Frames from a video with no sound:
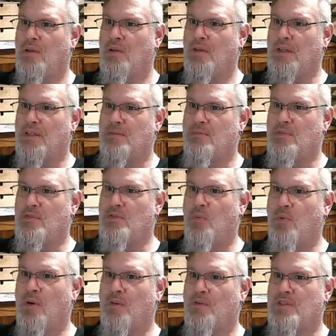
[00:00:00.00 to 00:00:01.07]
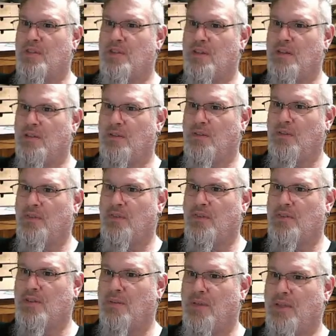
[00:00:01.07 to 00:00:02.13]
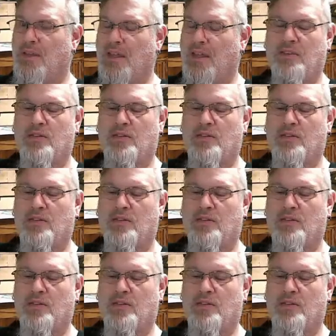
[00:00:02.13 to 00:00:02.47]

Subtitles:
like some dwarves in the hills or something like that.